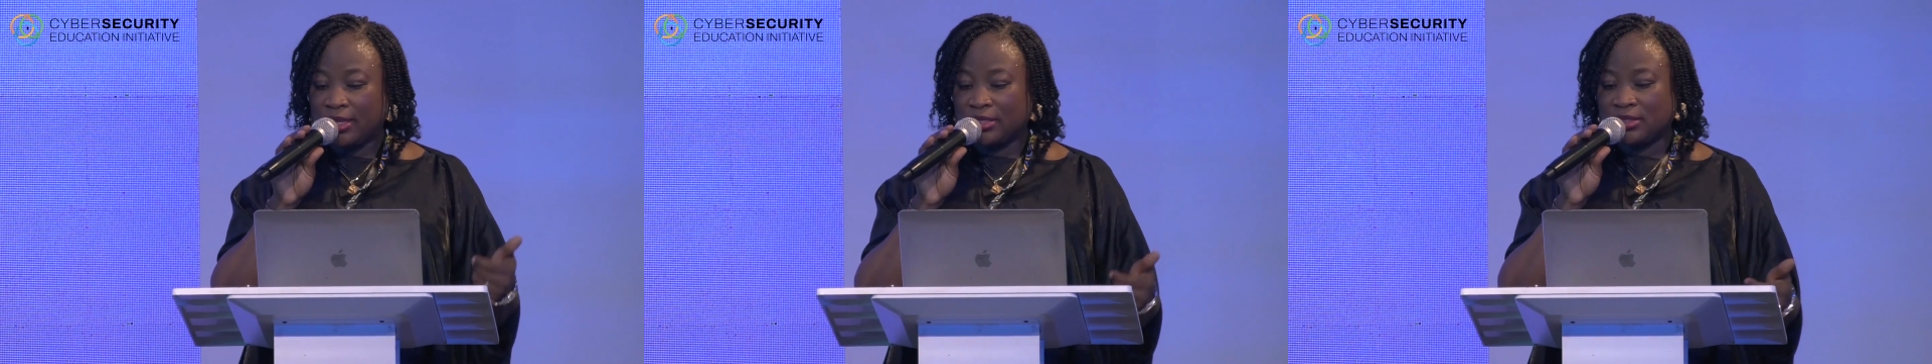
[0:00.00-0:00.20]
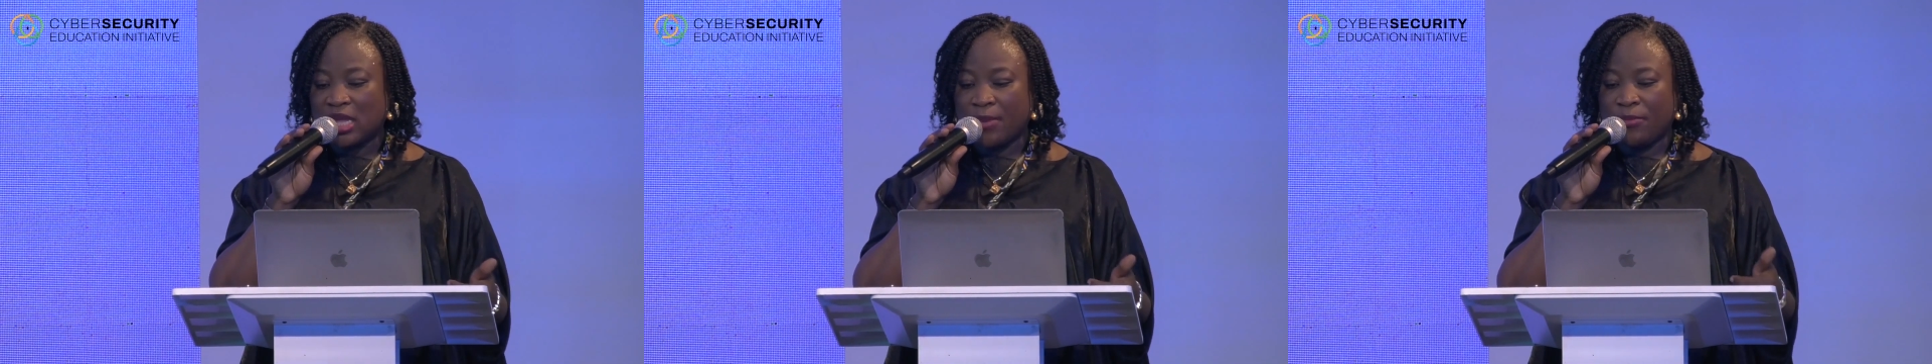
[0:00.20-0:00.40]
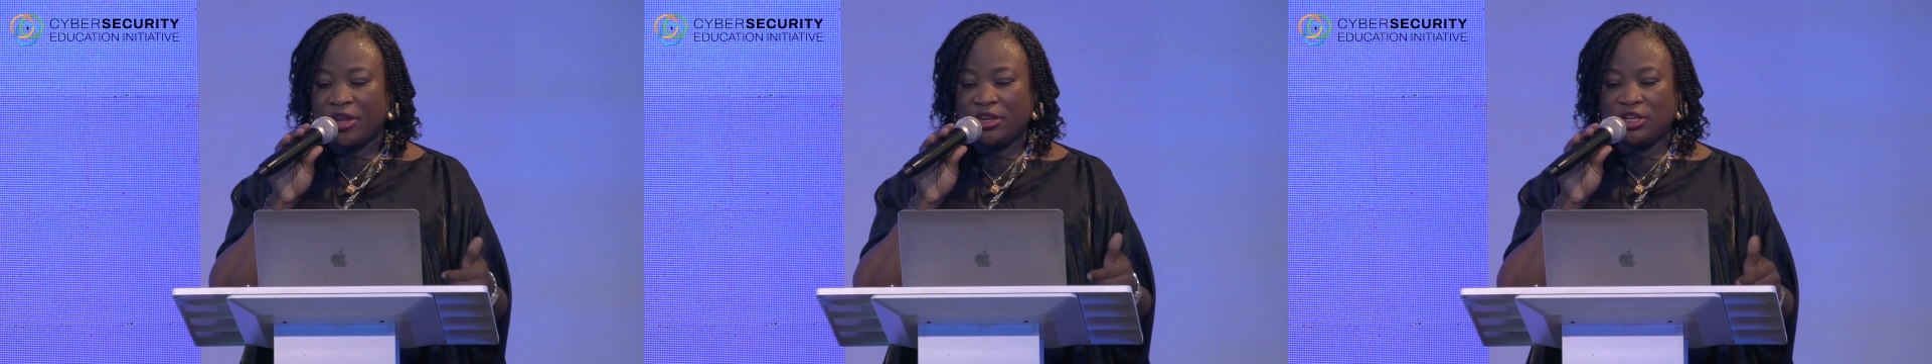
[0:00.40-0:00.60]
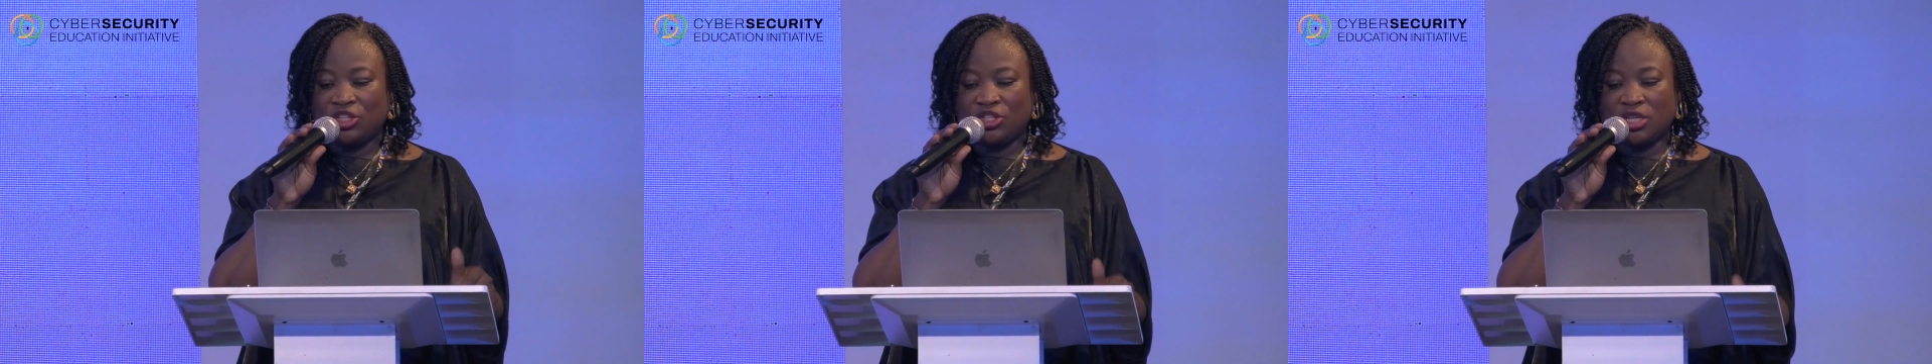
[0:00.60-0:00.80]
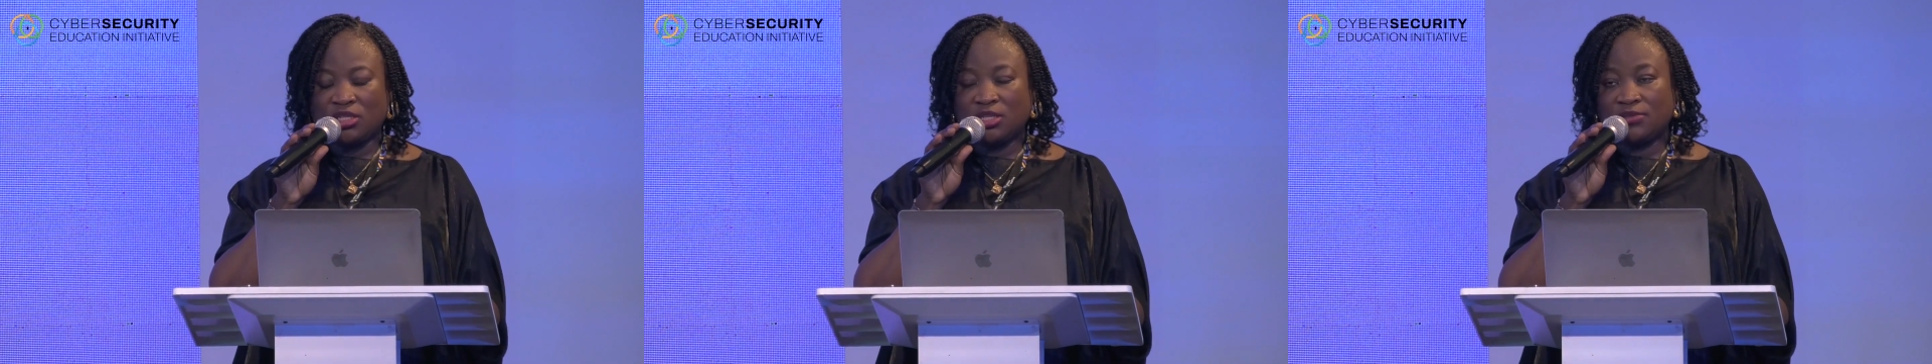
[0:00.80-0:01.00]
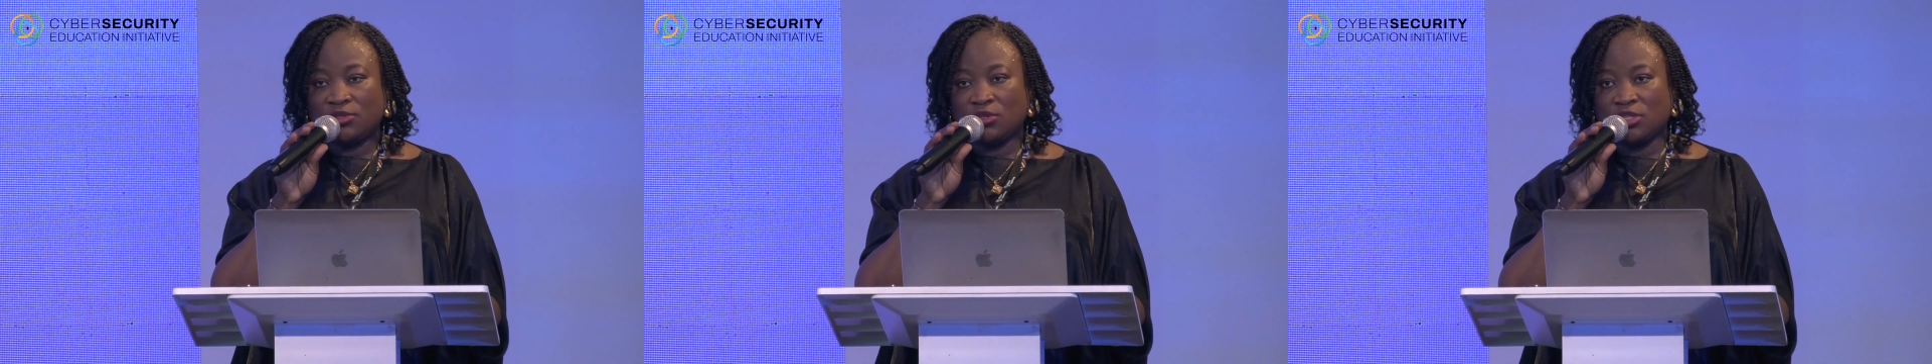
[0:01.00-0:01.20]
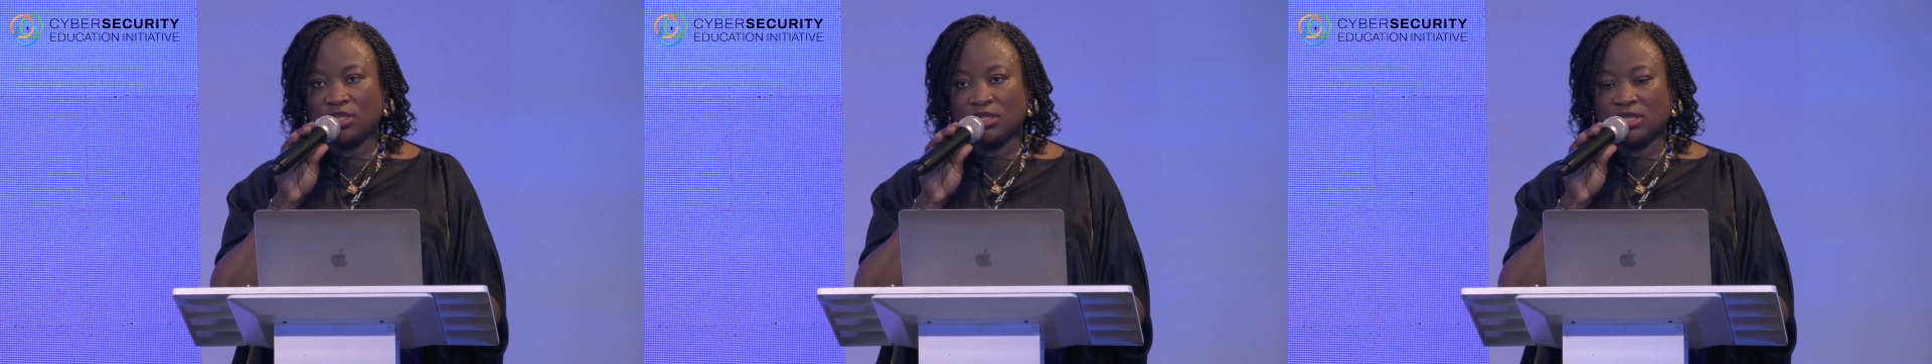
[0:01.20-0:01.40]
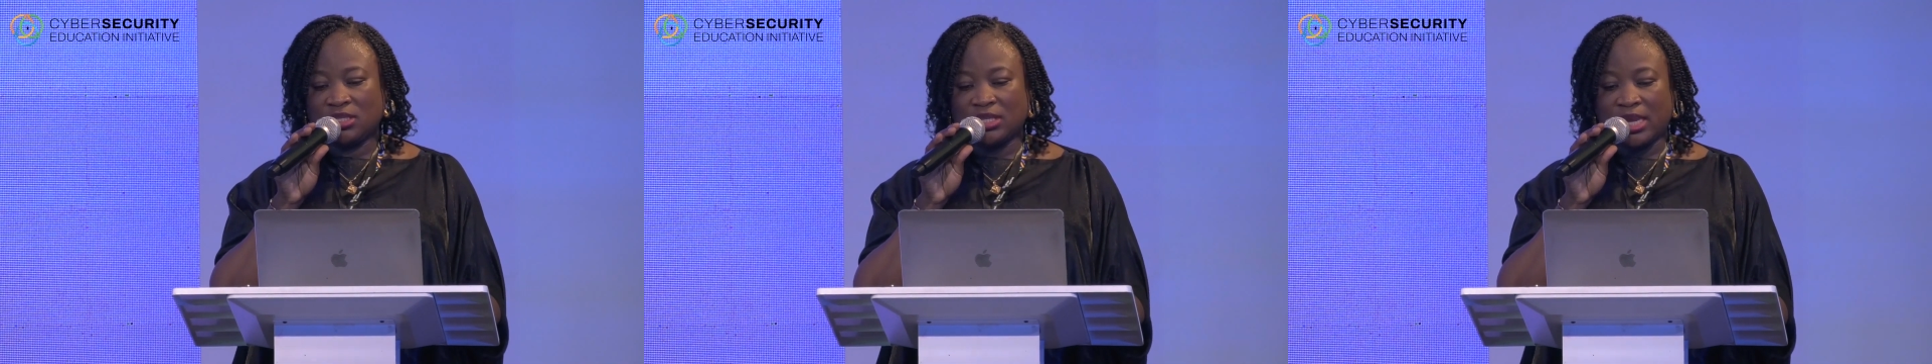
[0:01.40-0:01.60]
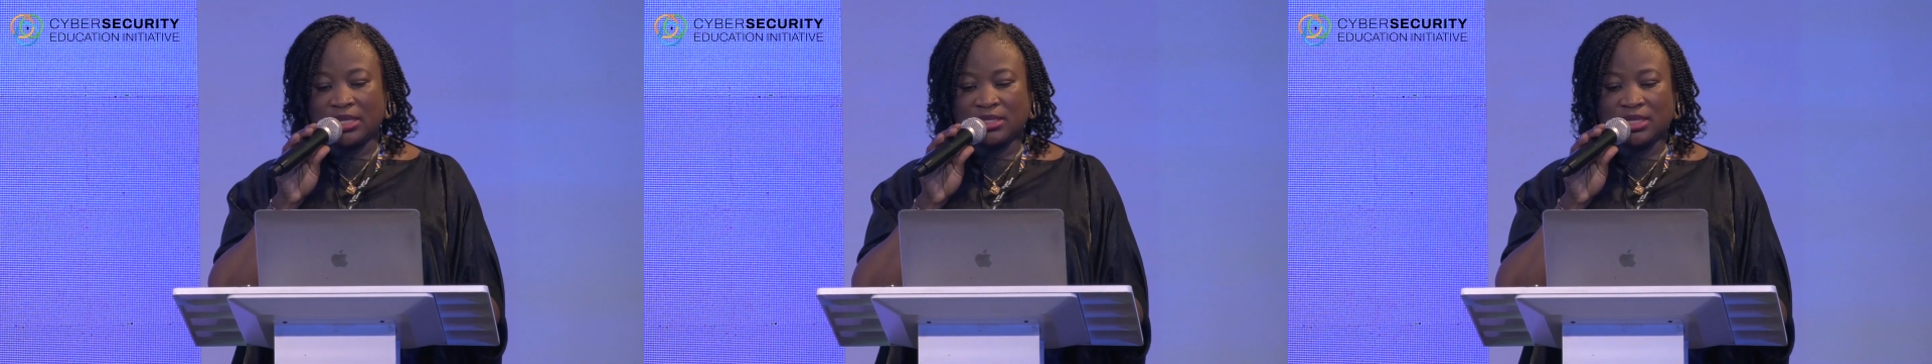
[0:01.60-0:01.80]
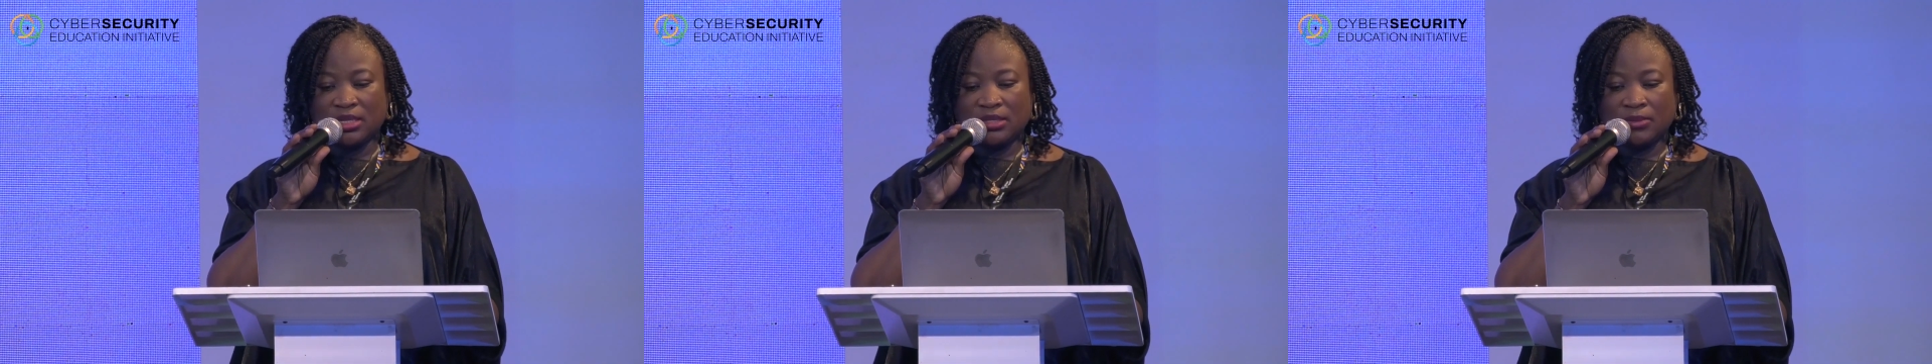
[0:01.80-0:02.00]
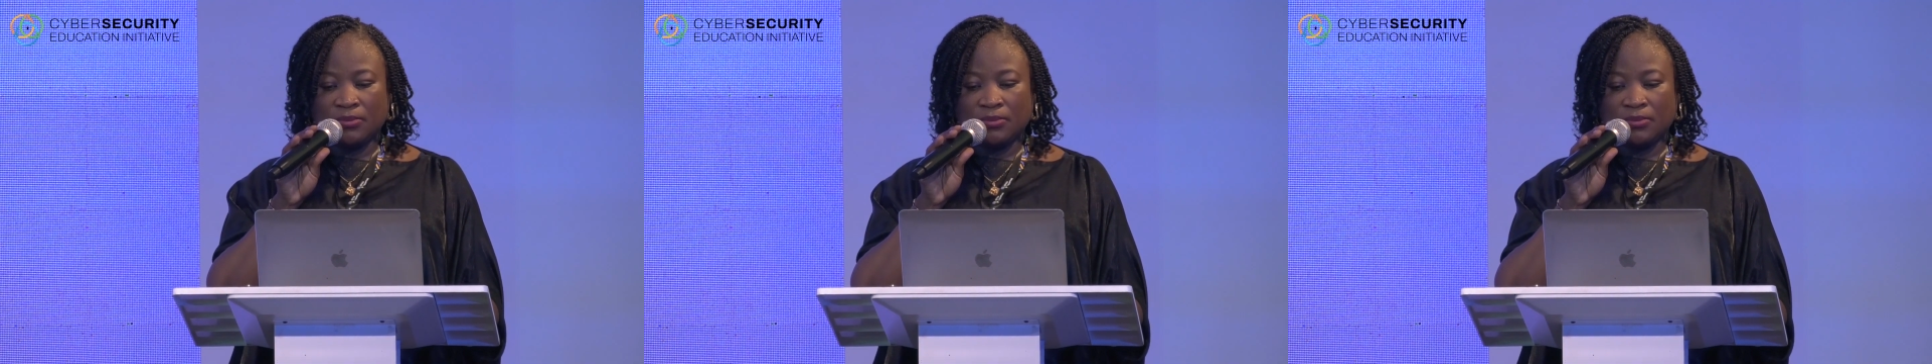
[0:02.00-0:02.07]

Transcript: cyber initiatives such as the CISED